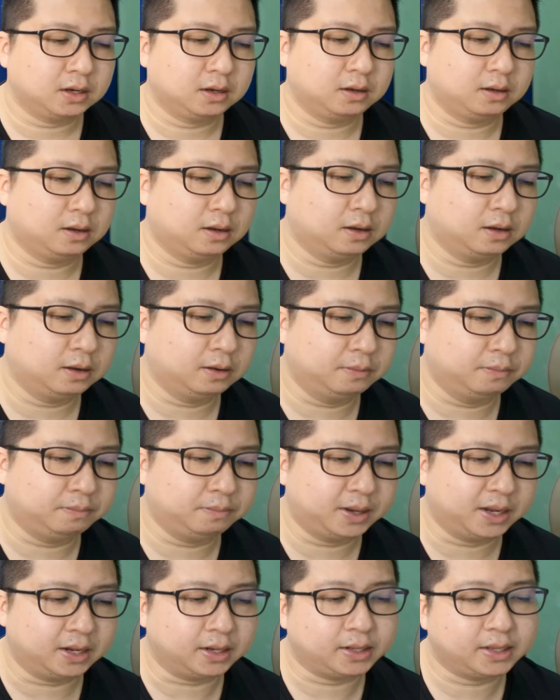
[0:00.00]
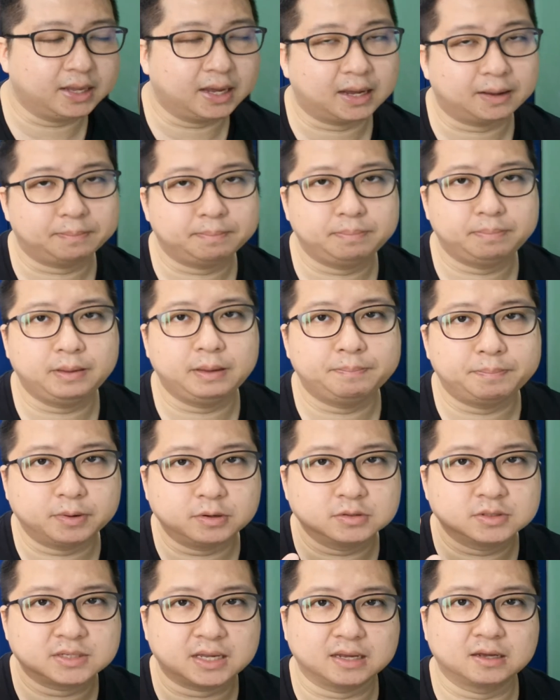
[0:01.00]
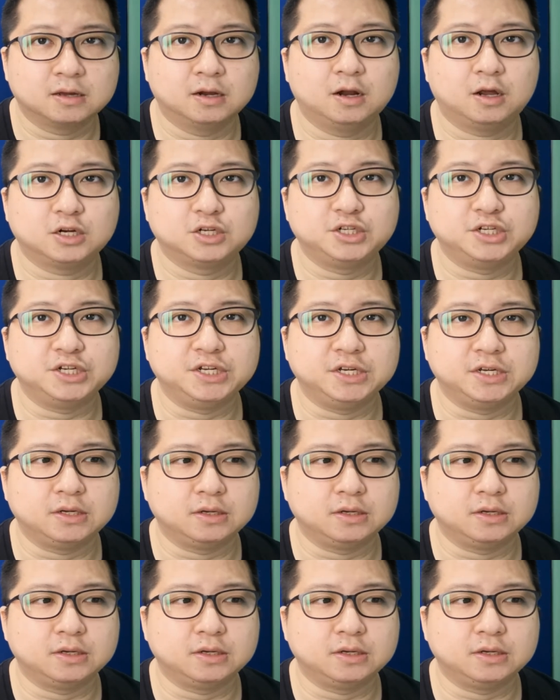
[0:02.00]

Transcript: but yeah, people's psychology,